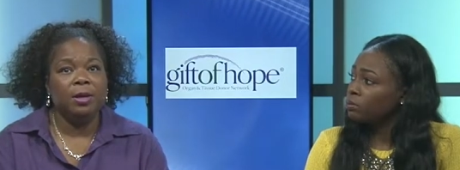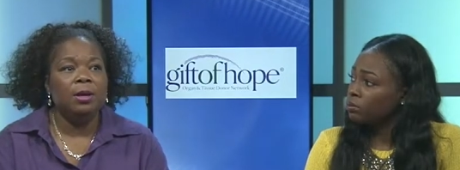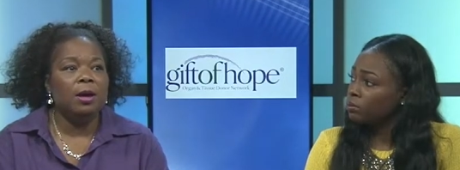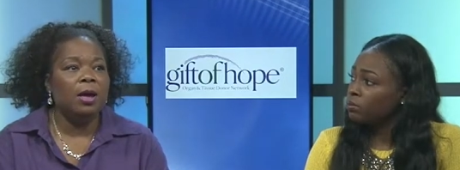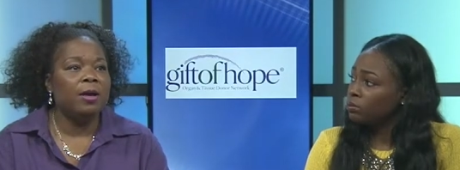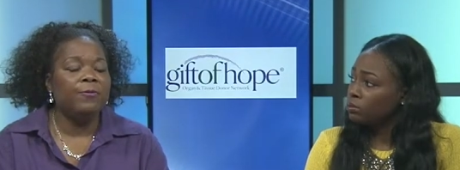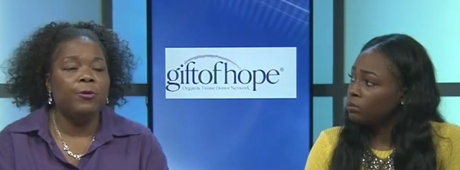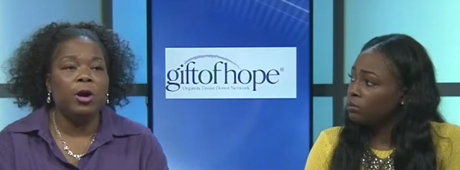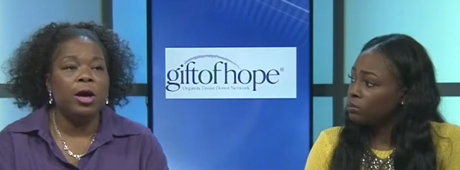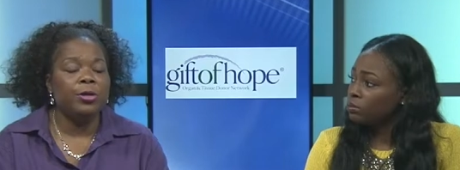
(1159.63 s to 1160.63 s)
Speaker 1: Uh,
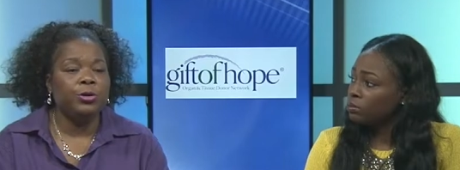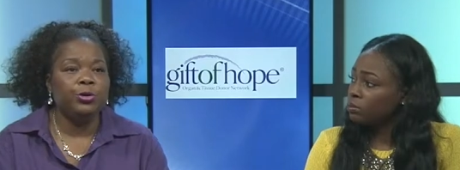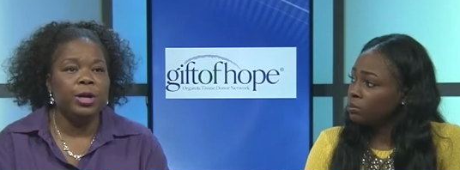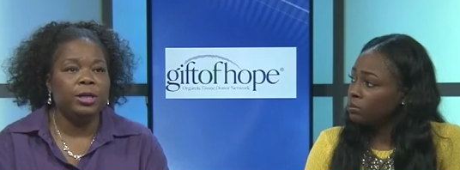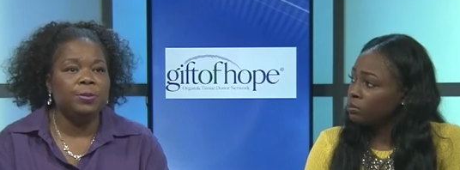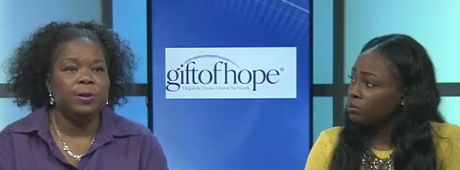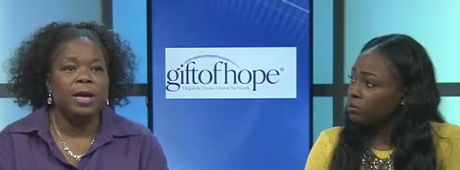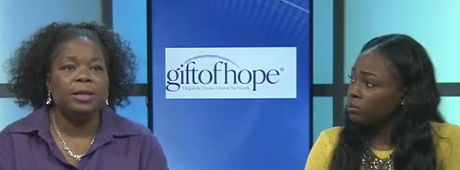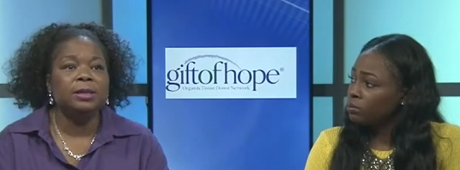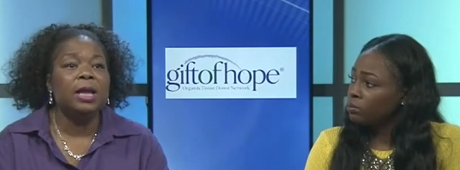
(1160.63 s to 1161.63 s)
for other
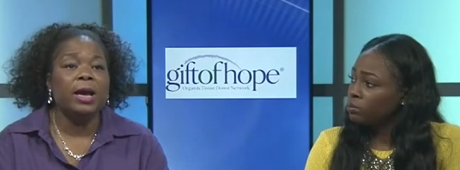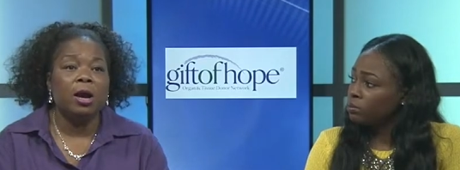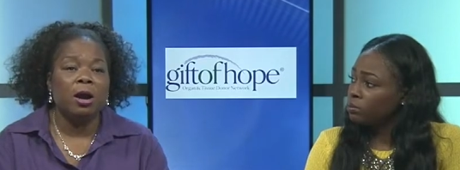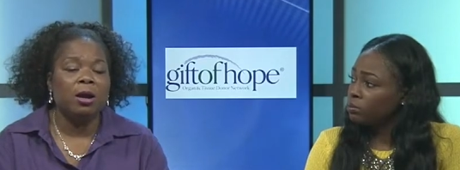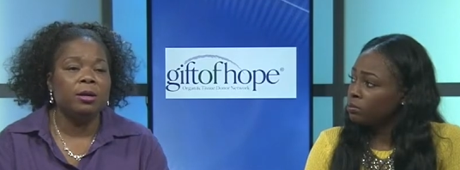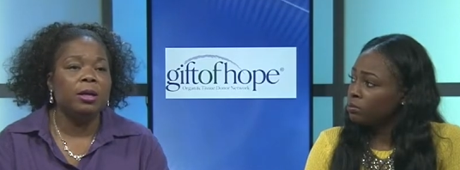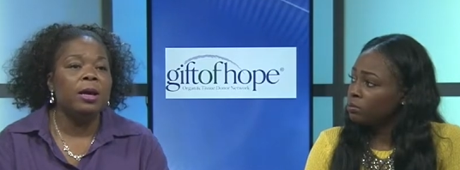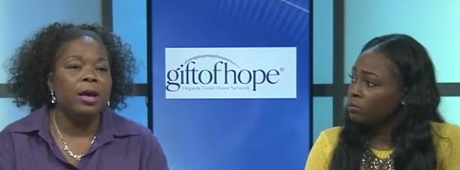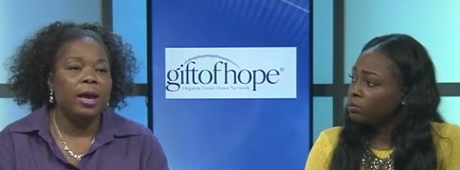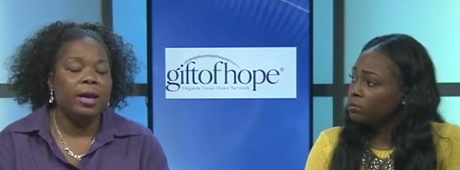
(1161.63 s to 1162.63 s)
transplants like heart
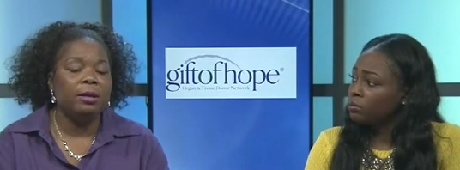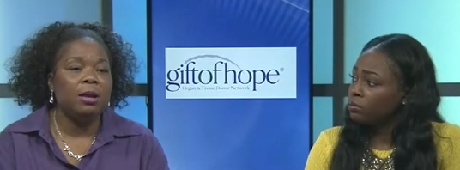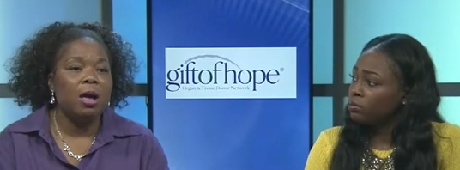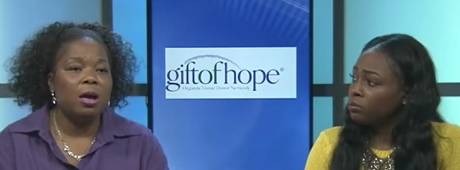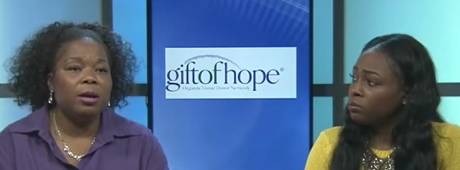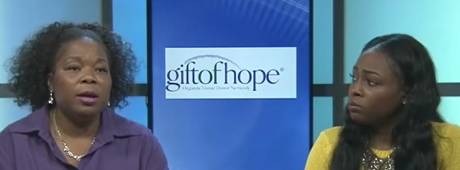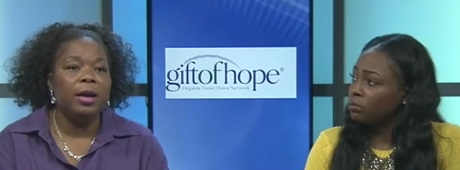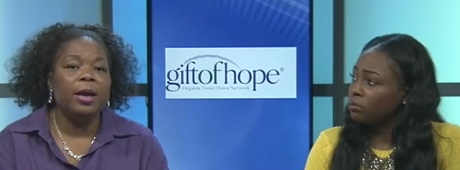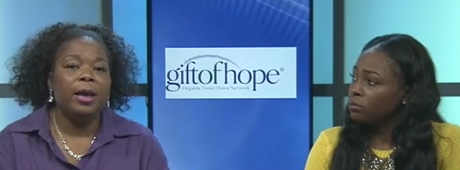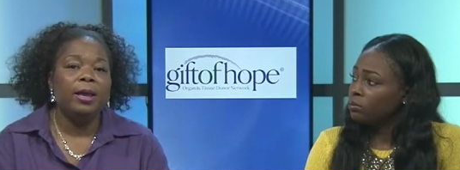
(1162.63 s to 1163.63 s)
and lung
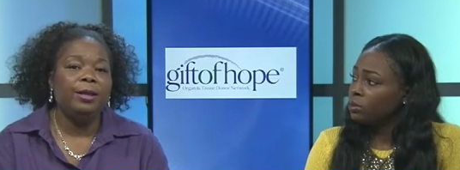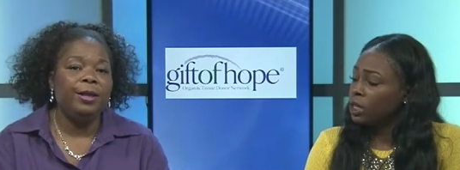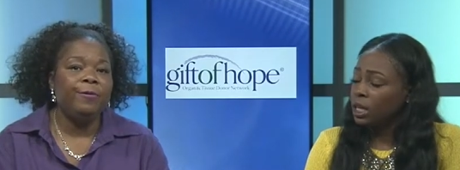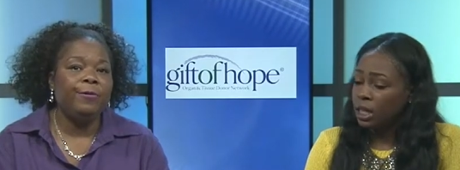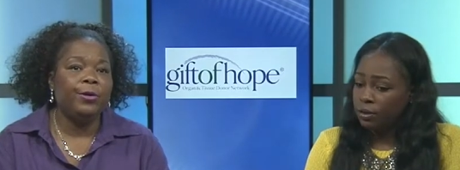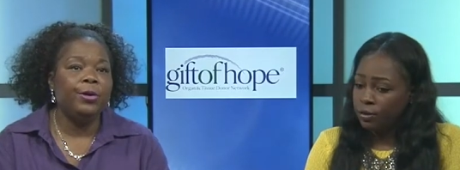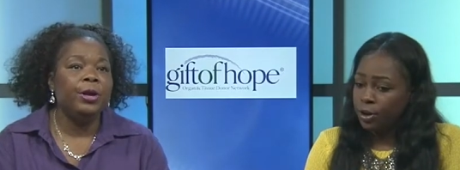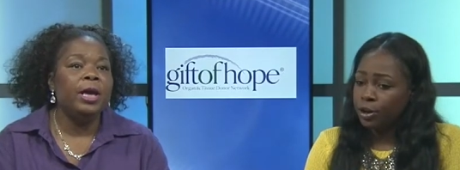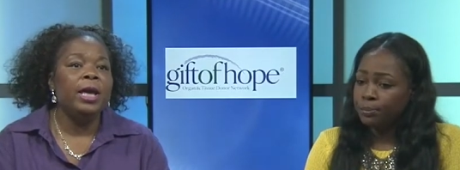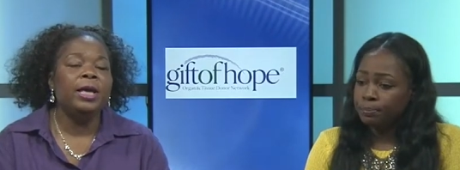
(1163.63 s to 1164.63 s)
and liver
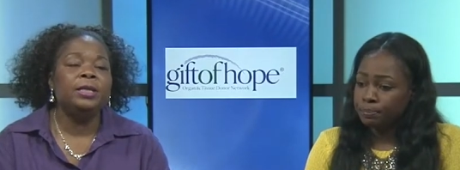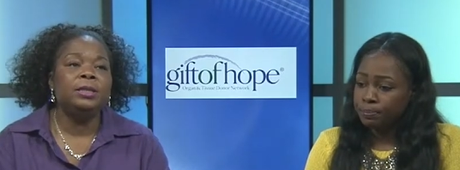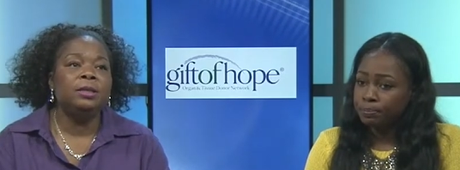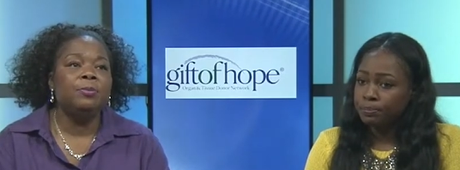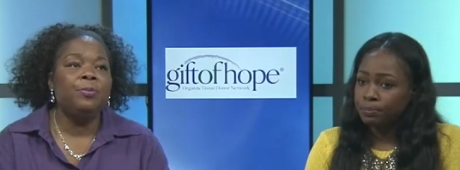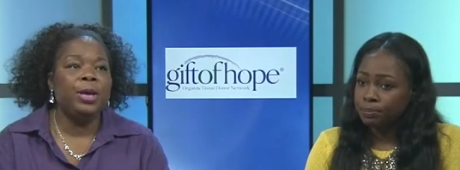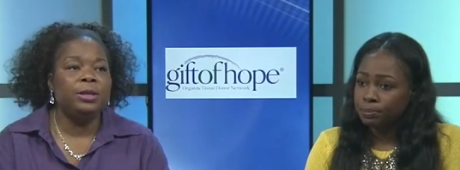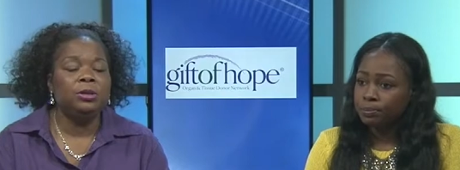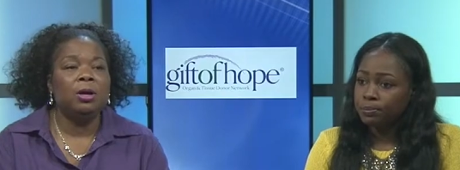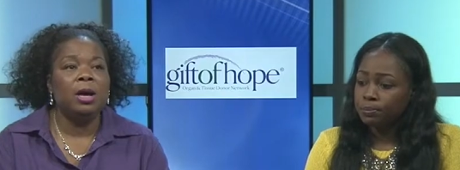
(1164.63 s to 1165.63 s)
okay. is
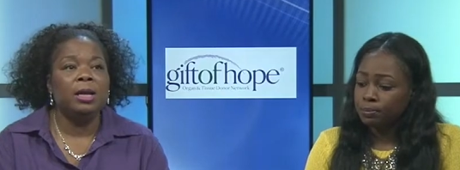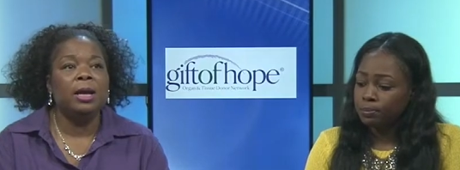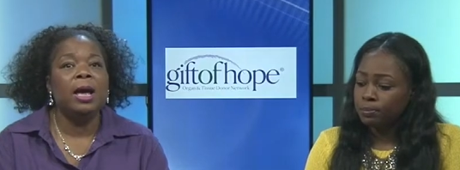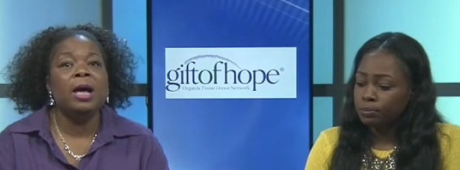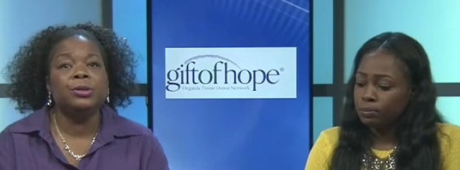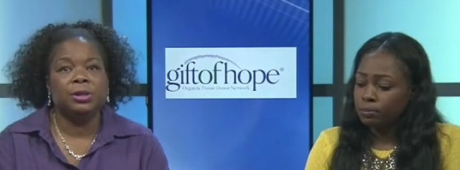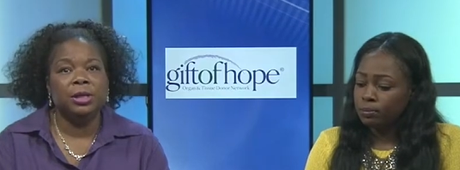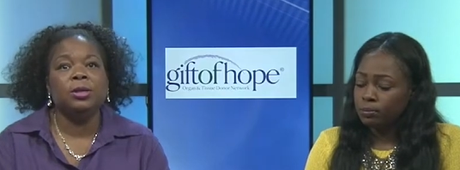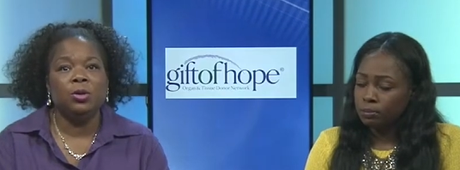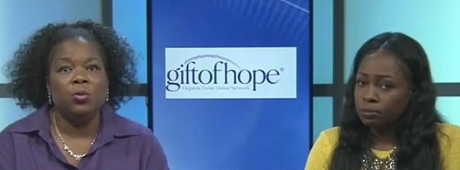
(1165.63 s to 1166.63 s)
based on how
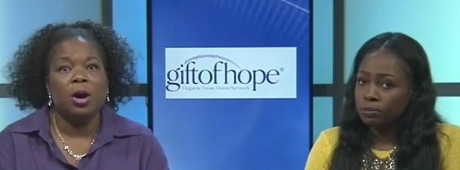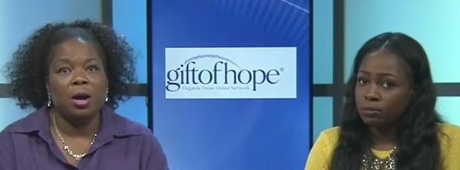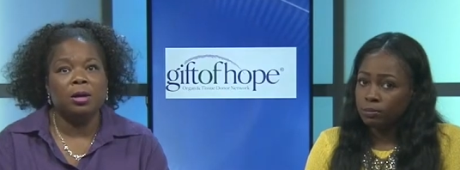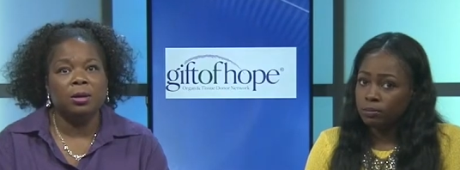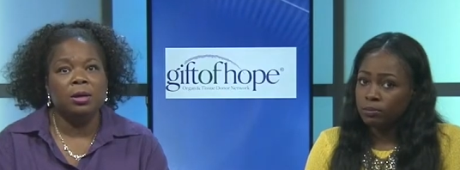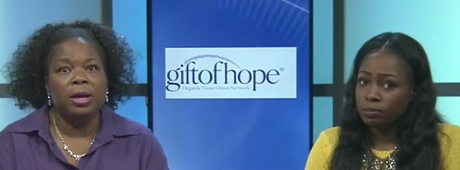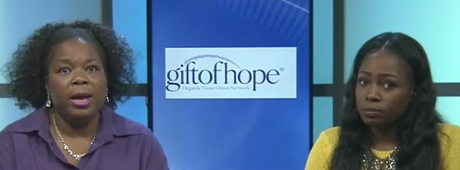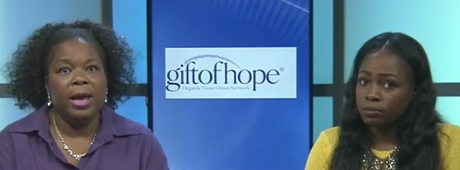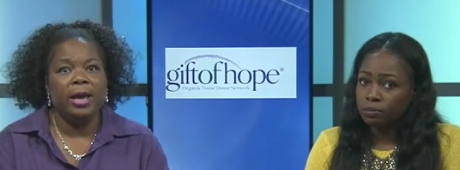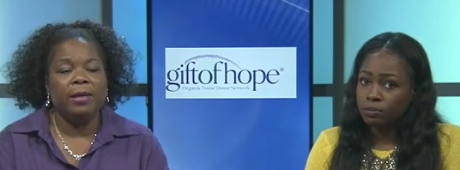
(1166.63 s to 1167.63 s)
sick you are.
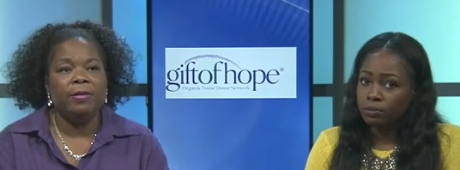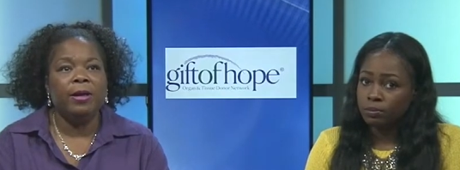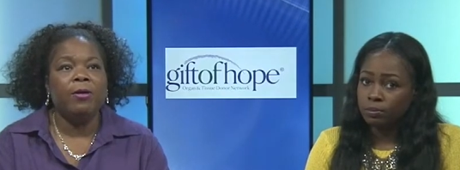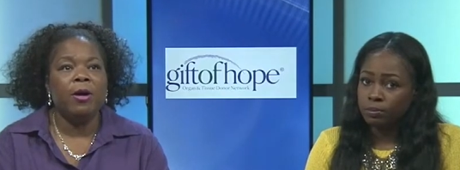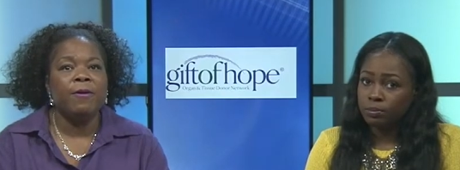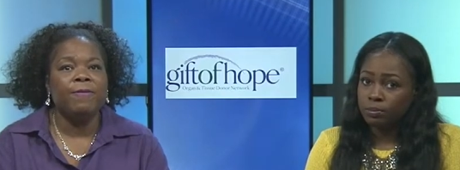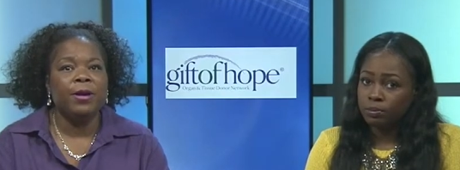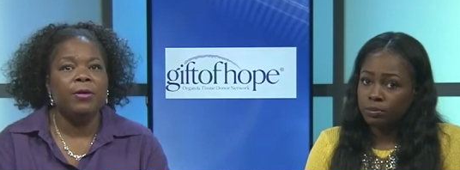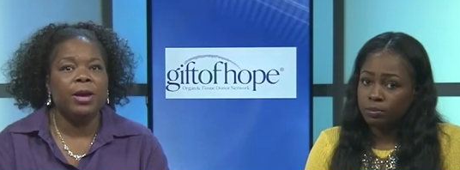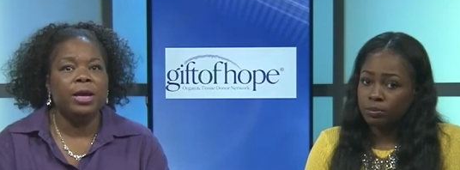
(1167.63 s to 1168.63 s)
And there are
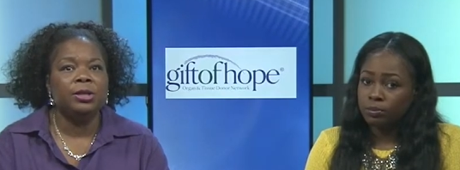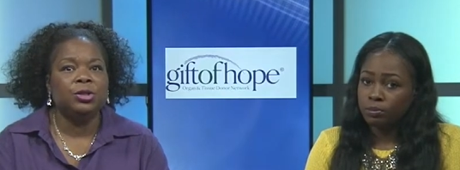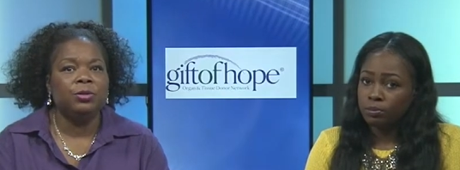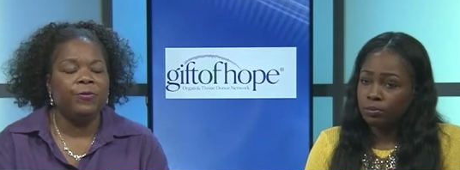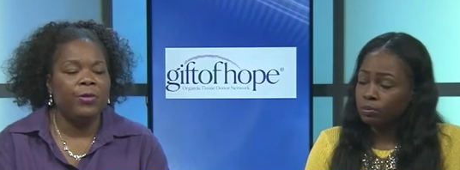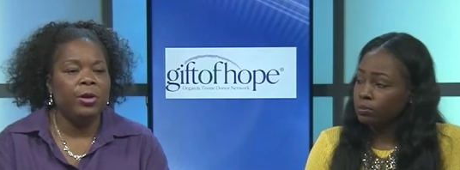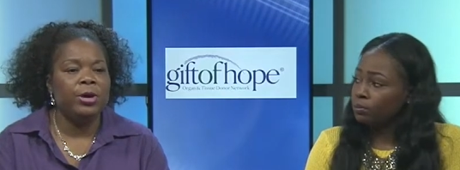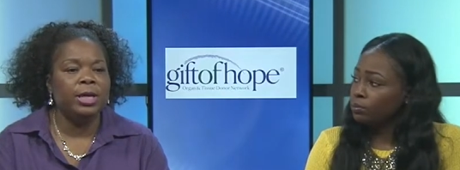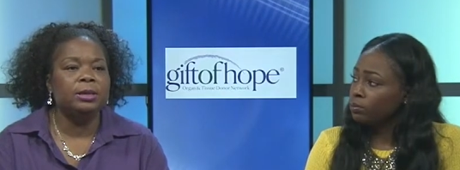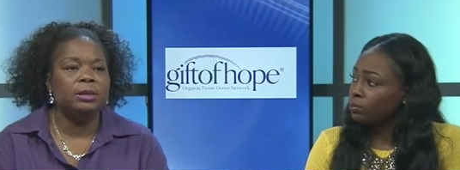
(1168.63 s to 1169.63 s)
various,
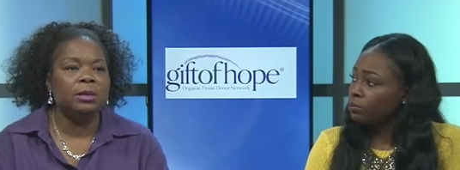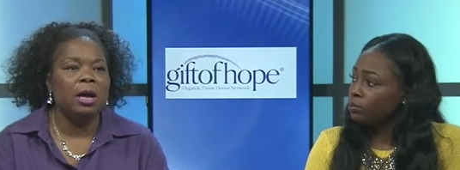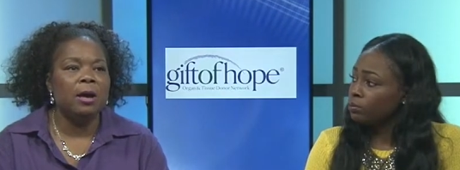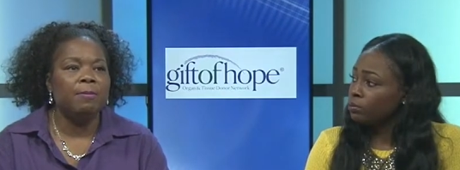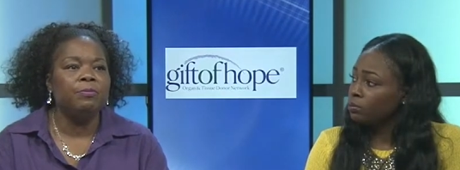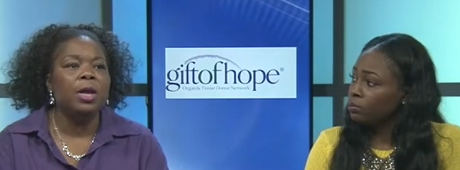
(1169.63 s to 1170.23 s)
various um,